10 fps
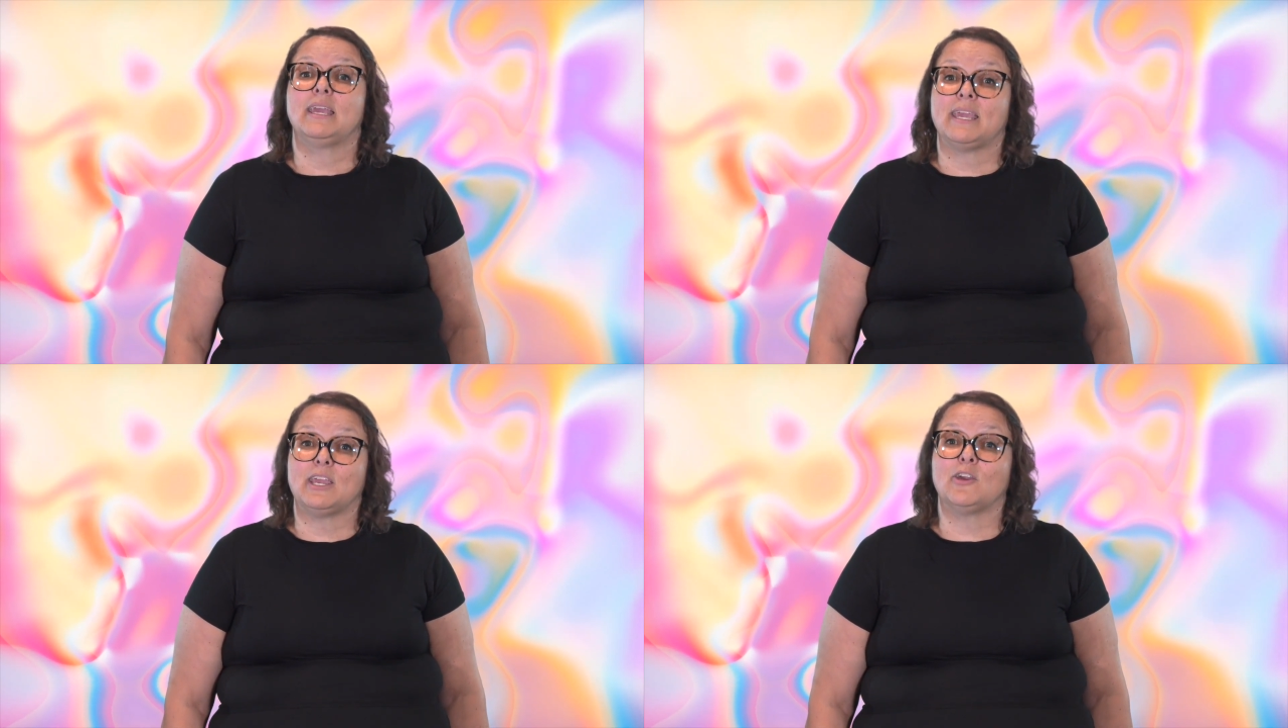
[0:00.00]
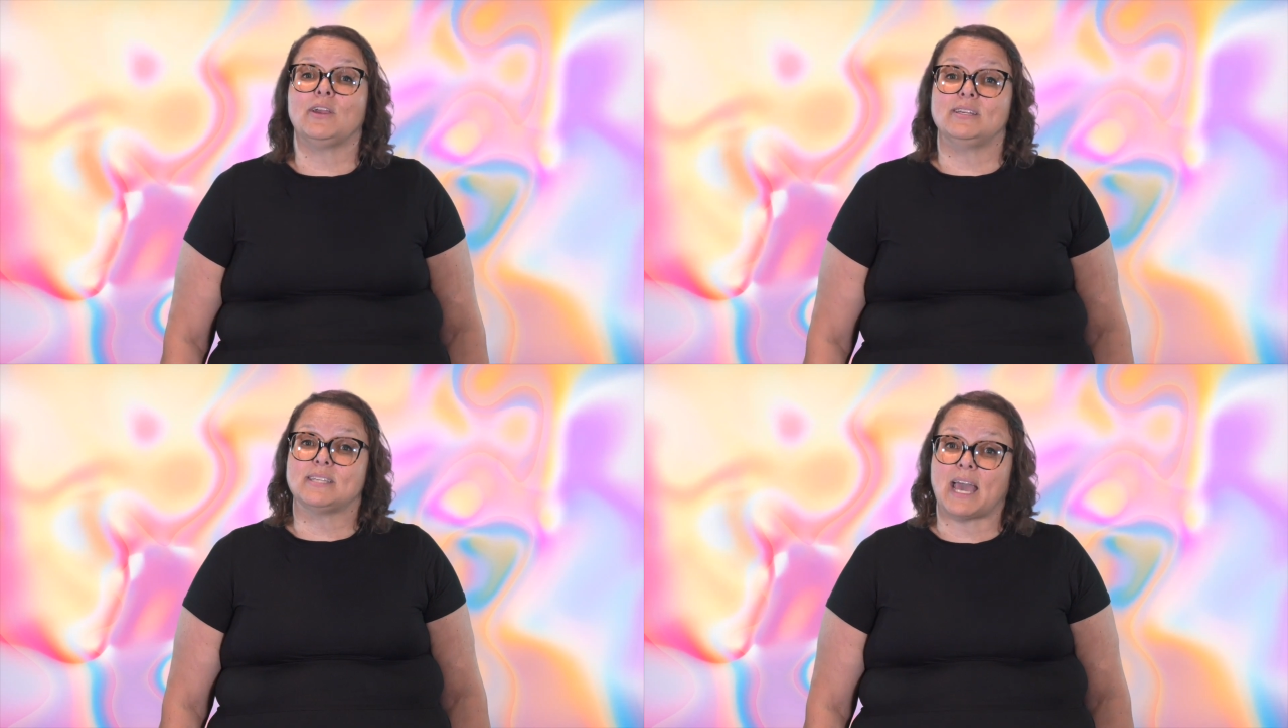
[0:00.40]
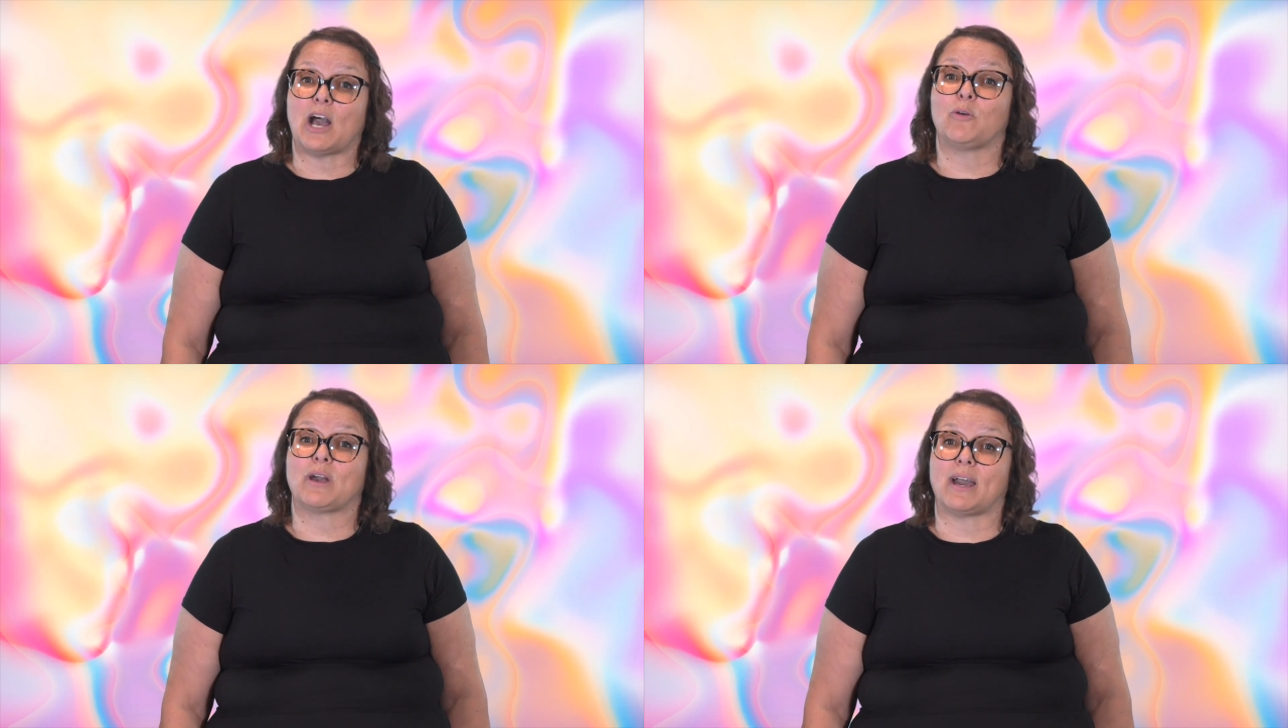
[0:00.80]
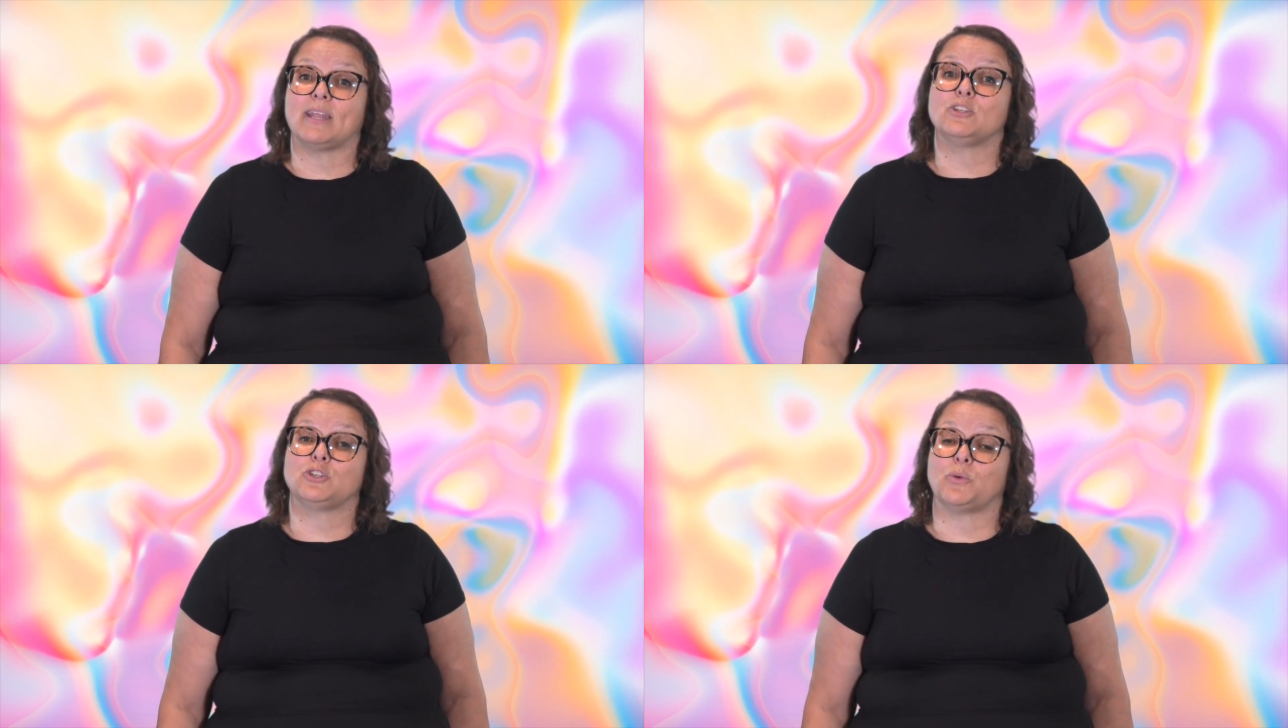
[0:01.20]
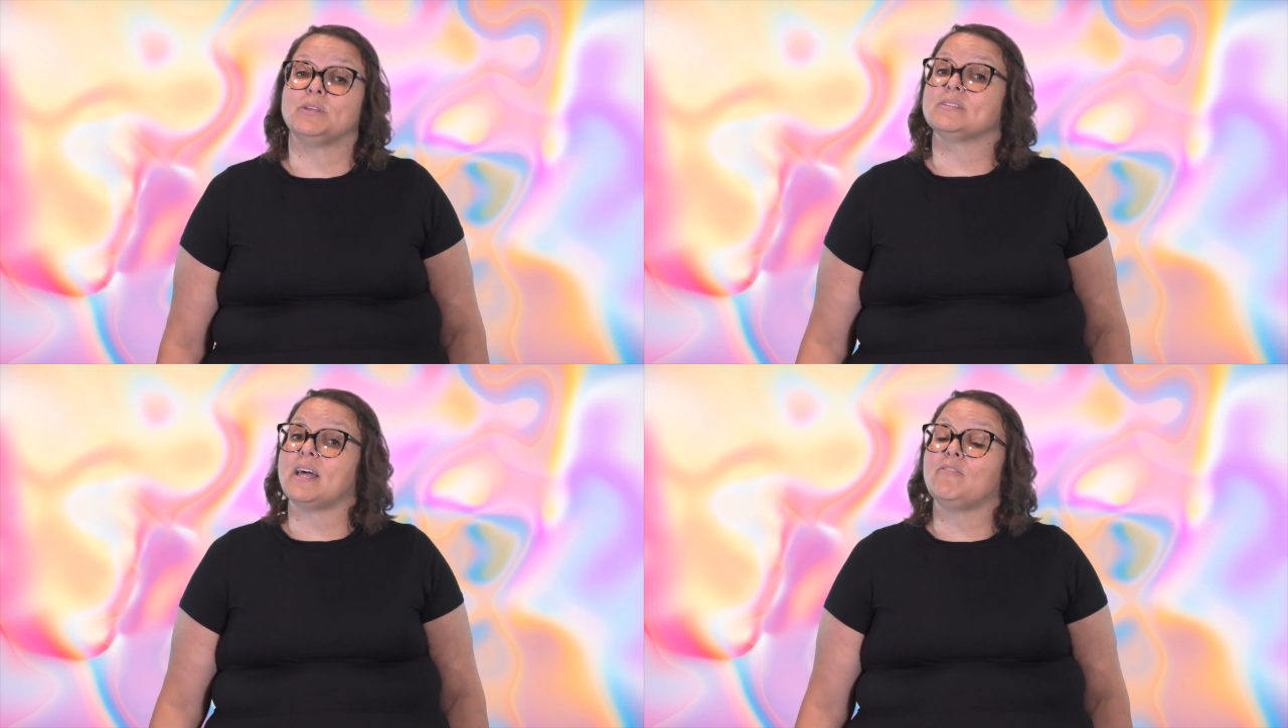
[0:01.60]
here is how God has shown
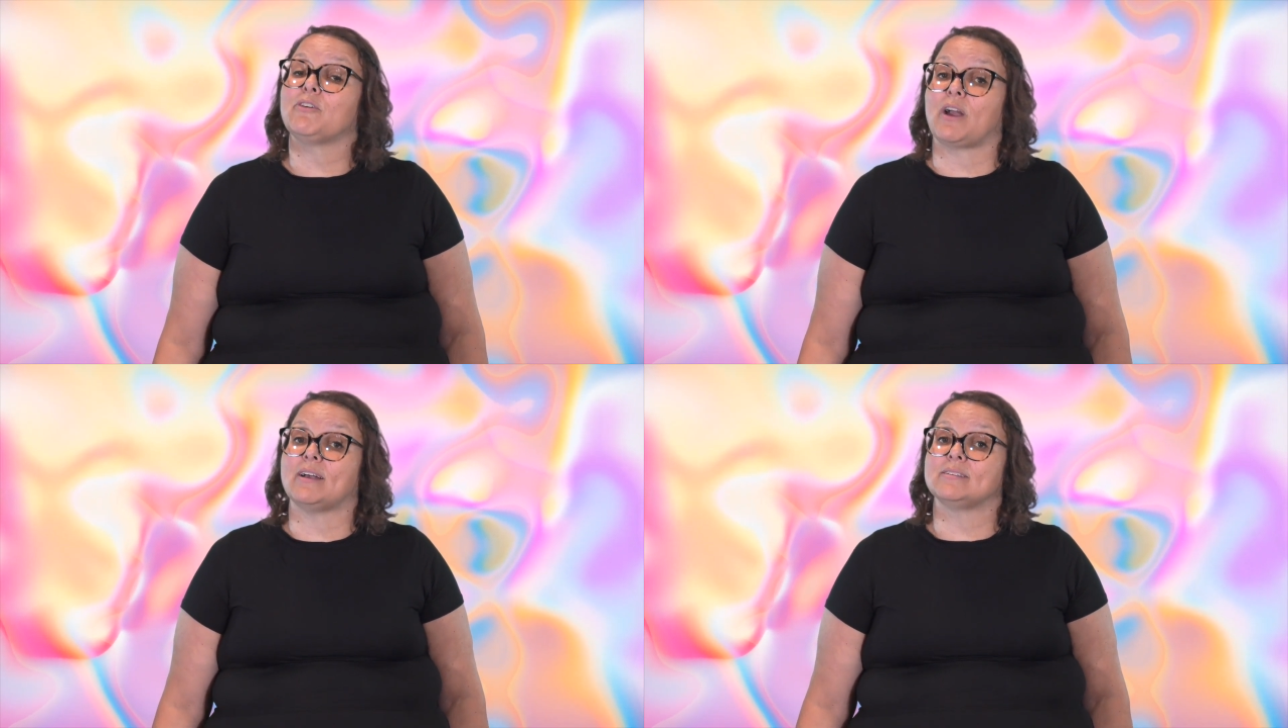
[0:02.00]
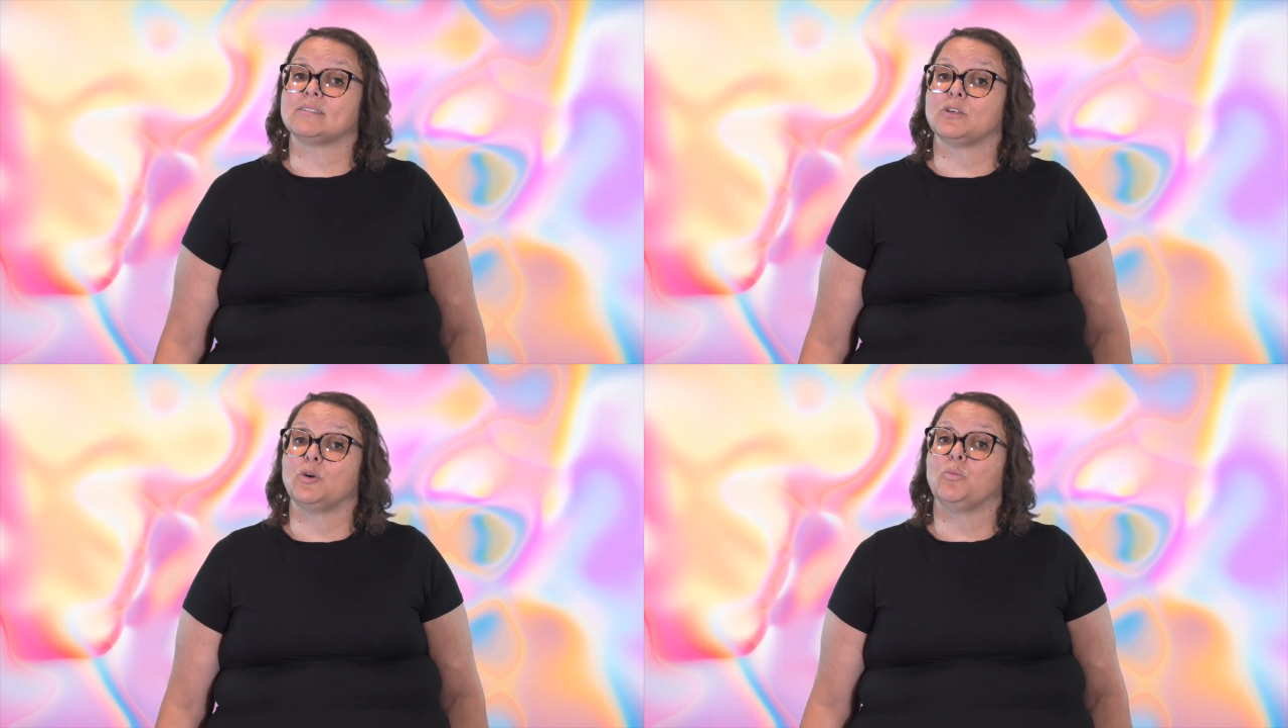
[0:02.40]
his love for us.